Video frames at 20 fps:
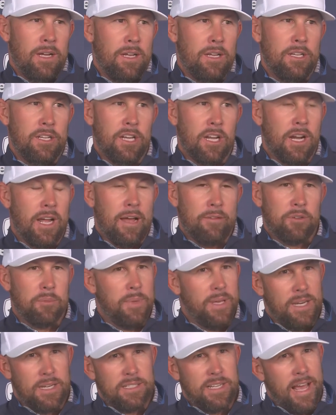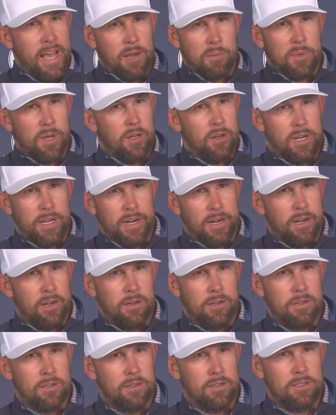You're gonna have to be in attack mode here.
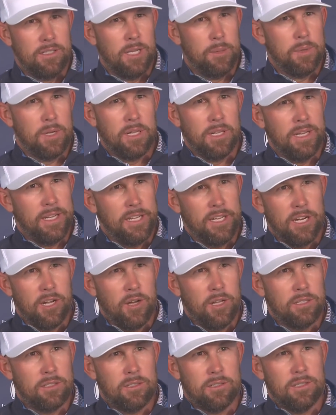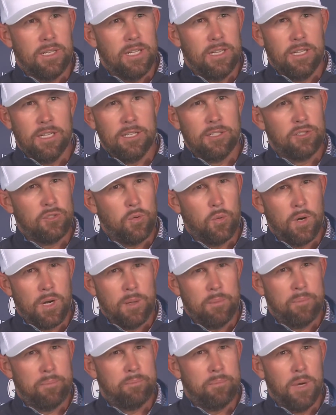Typically, you know, it's at least
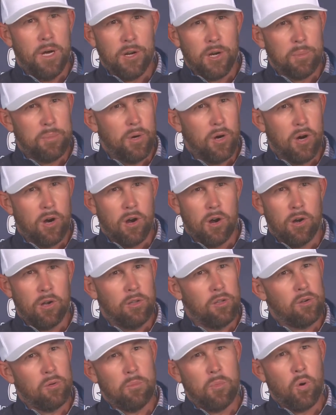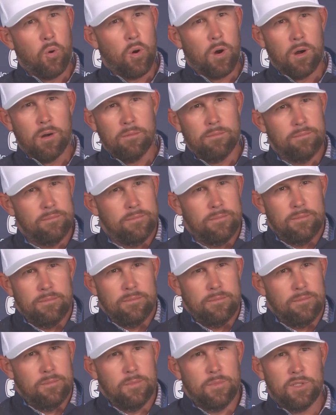20 under par or a little more.
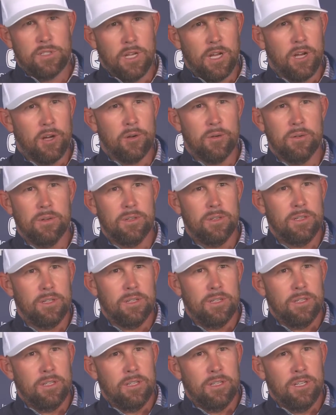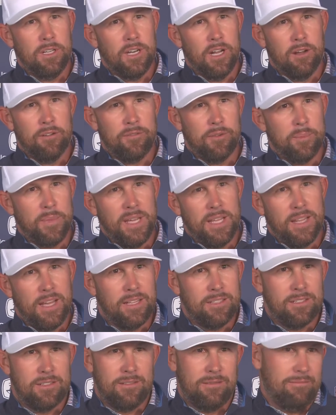So, you know, for me,
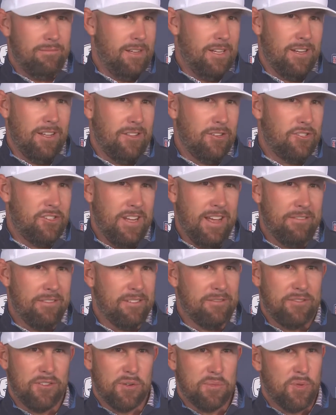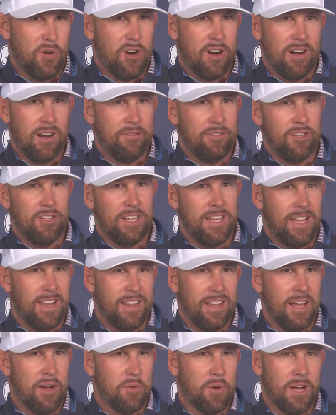that's another 7 for tomorrow if you look at it
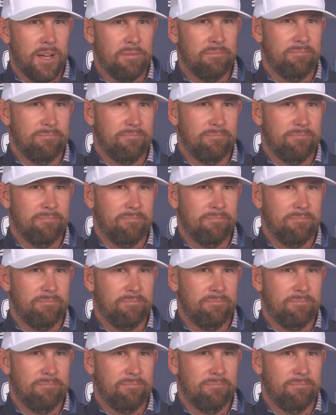that way.